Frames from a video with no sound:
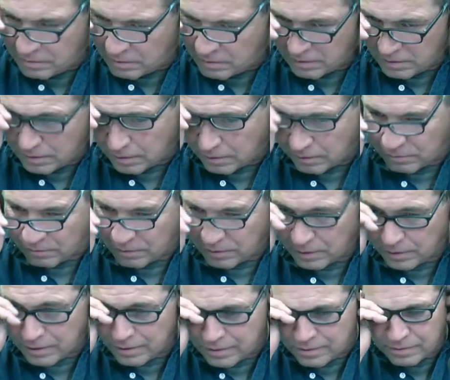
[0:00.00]
All
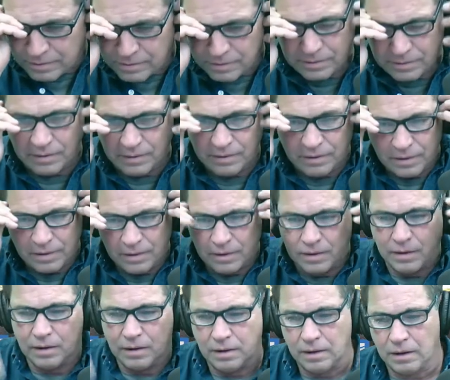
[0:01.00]
right.
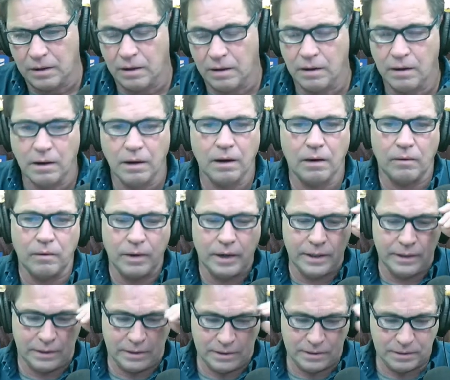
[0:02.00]
All
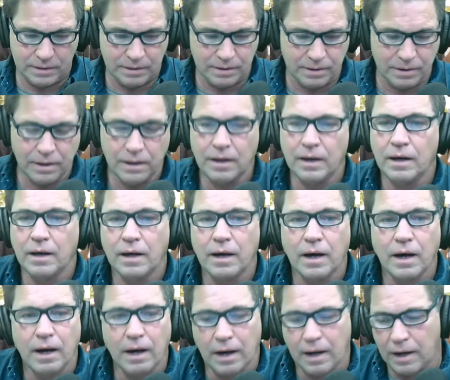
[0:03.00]
right.
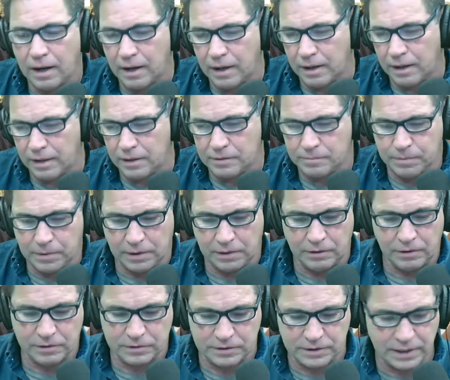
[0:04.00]
Uh, it's been a
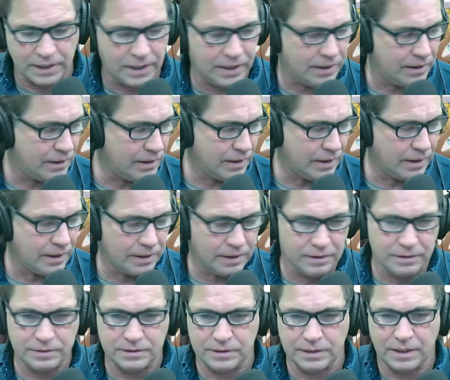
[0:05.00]
long day,
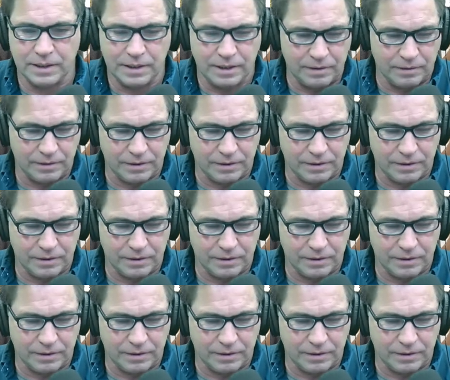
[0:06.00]
and uh,